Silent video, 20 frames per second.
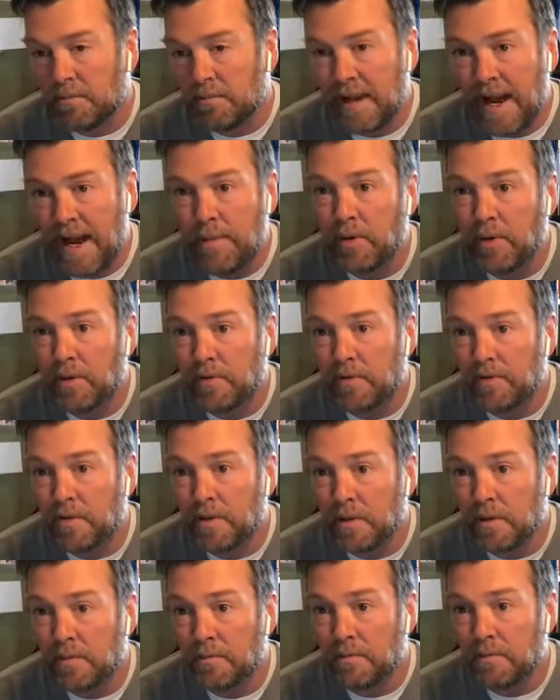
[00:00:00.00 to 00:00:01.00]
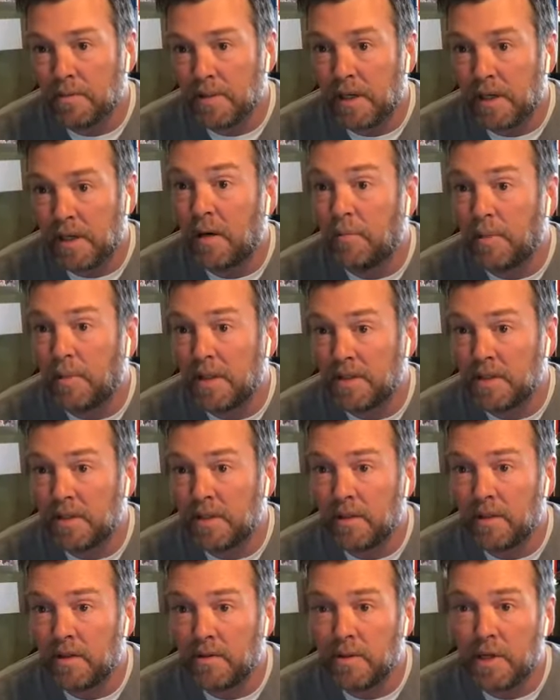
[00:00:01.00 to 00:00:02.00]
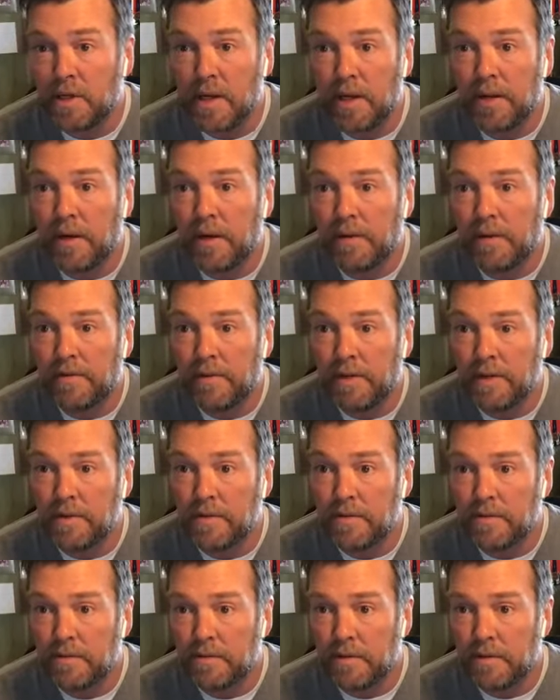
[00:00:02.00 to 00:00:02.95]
capital firm to help us negotiate all of this.